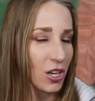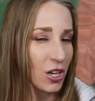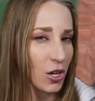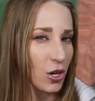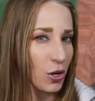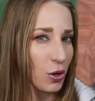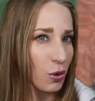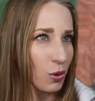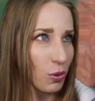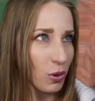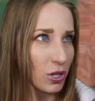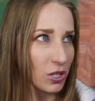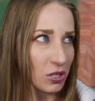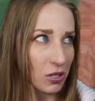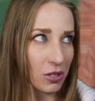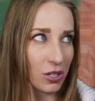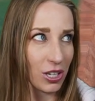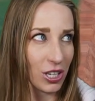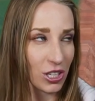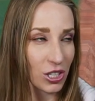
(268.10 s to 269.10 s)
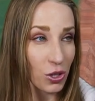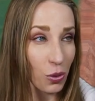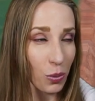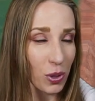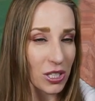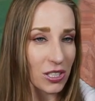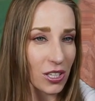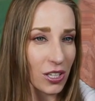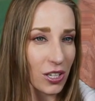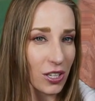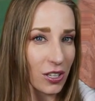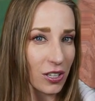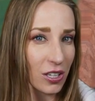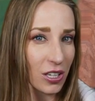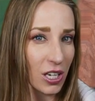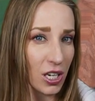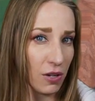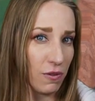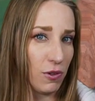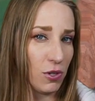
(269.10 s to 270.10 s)
who is learning to whistle,
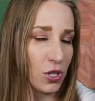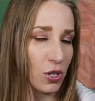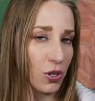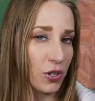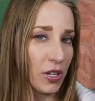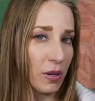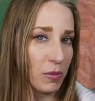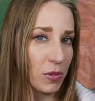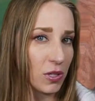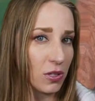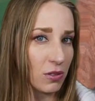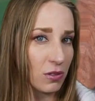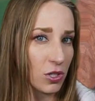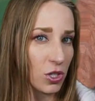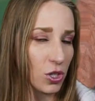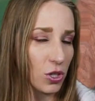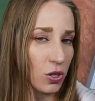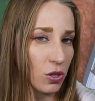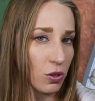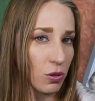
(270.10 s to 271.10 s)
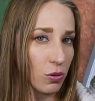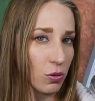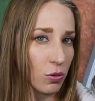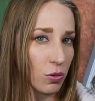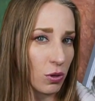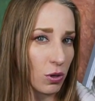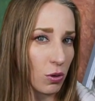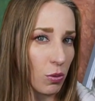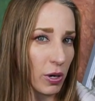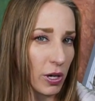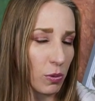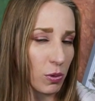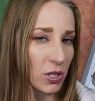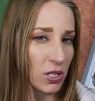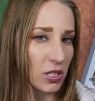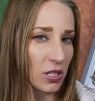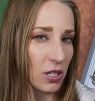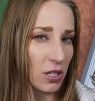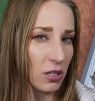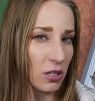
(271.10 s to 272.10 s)
and if you told them to quick
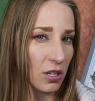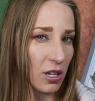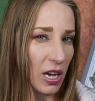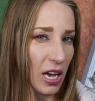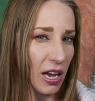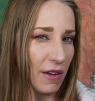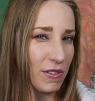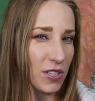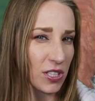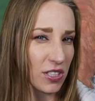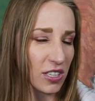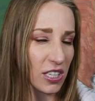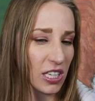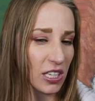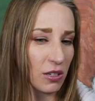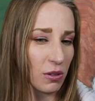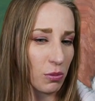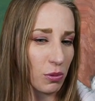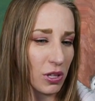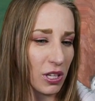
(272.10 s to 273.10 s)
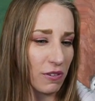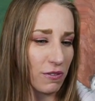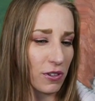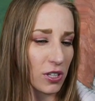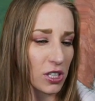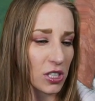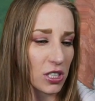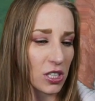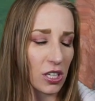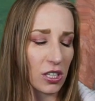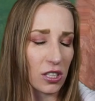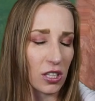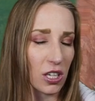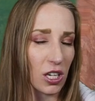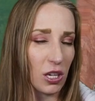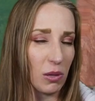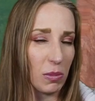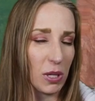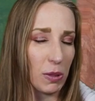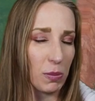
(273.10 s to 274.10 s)
whistle, obviously when they first start, they're
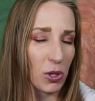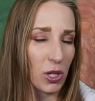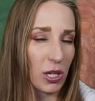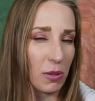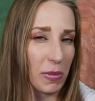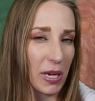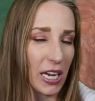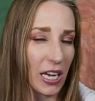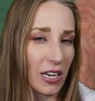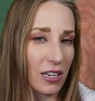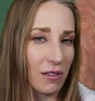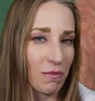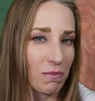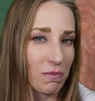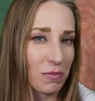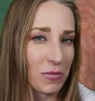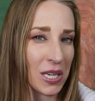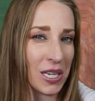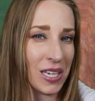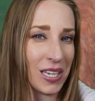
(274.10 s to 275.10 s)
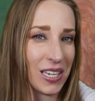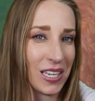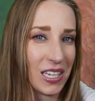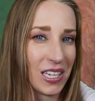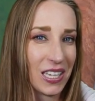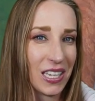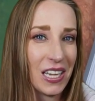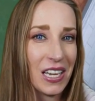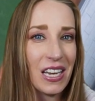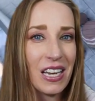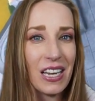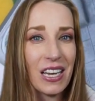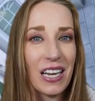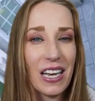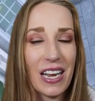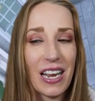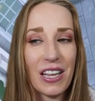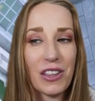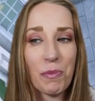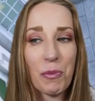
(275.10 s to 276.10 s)
gonna be pretty bad.
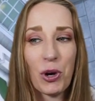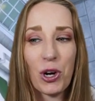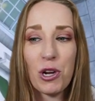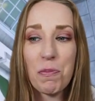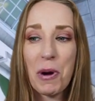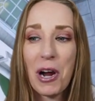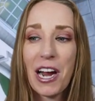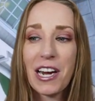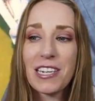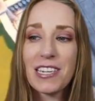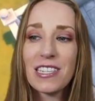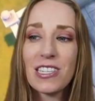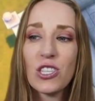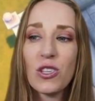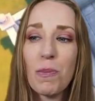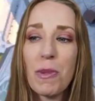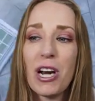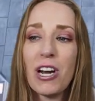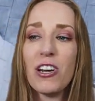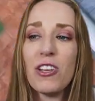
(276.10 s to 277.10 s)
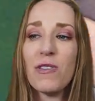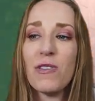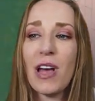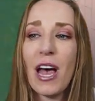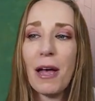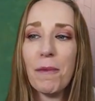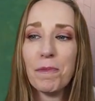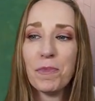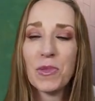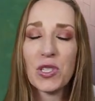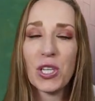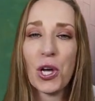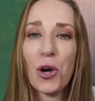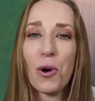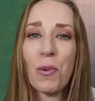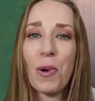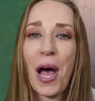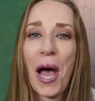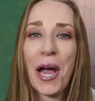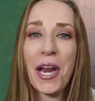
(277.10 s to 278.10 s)
And the more you practice, the better you get,
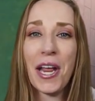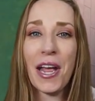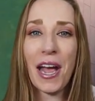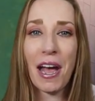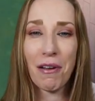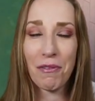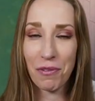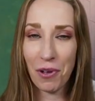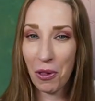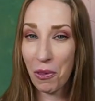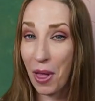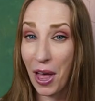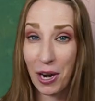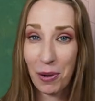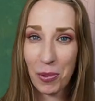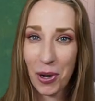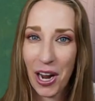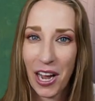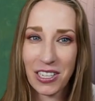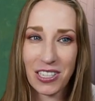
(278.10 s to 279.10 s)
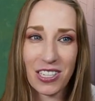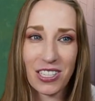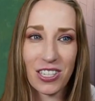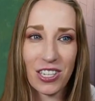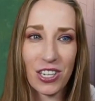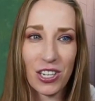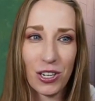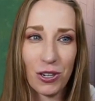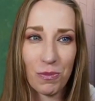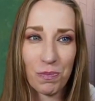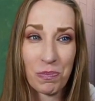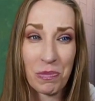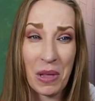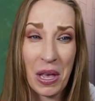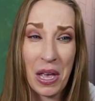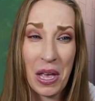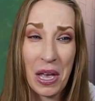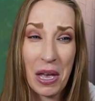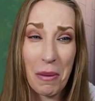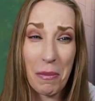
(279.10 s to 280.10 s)
so I have a lot of practice to do.
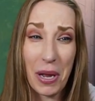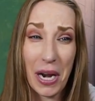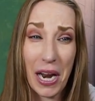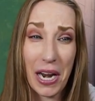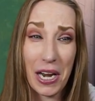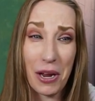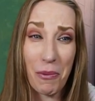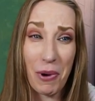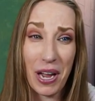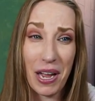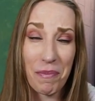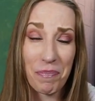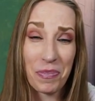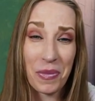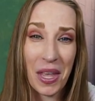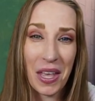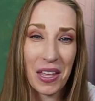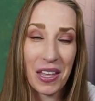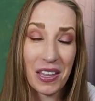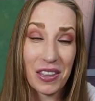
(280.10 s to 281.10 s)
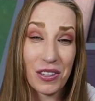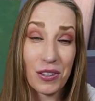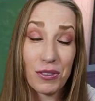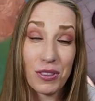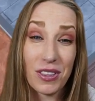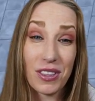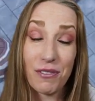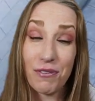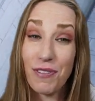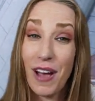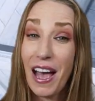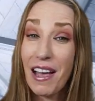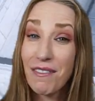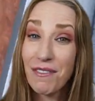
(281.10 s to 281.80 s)
But anyway, the 5